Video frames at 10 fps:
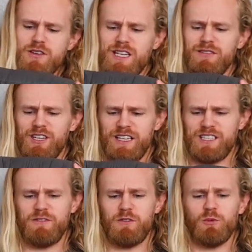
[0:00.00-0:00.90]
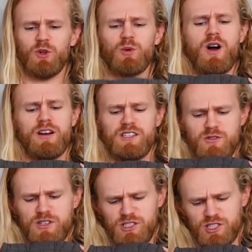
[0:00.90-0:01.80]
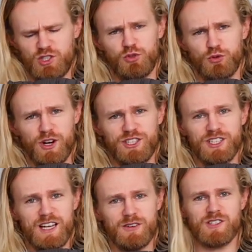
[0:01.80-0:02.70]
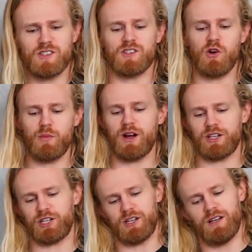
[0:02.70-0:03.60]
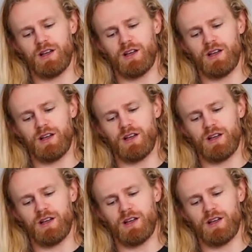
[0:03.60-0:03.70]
You can even, like, if you really wanted to, you could just crunch it down so much.